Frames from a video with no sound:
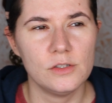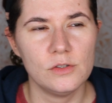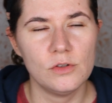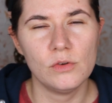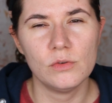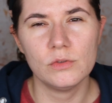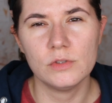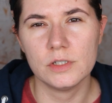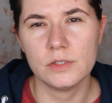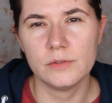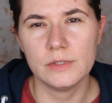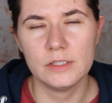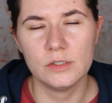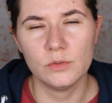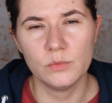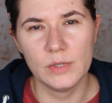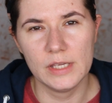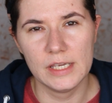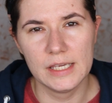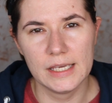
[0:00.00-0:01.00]
you know, during
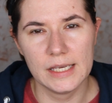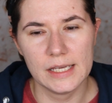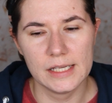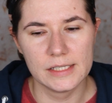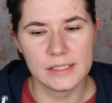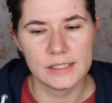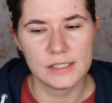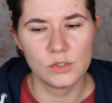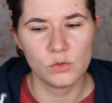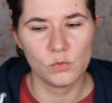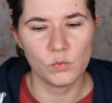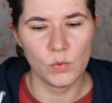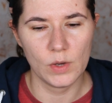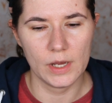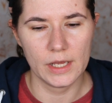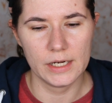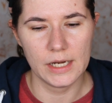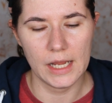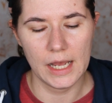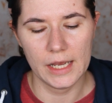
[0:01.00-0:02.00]
the weekends
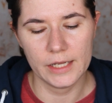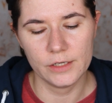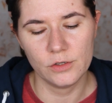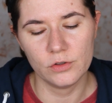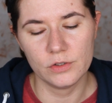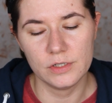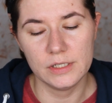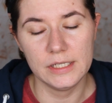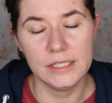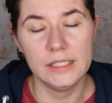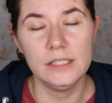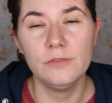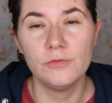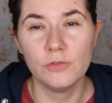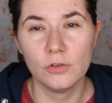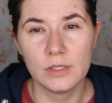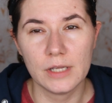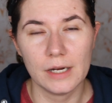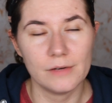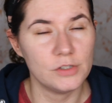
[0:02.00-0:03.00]
when I don't need
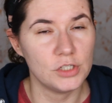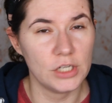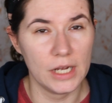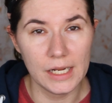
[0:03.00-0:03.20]
full coverage.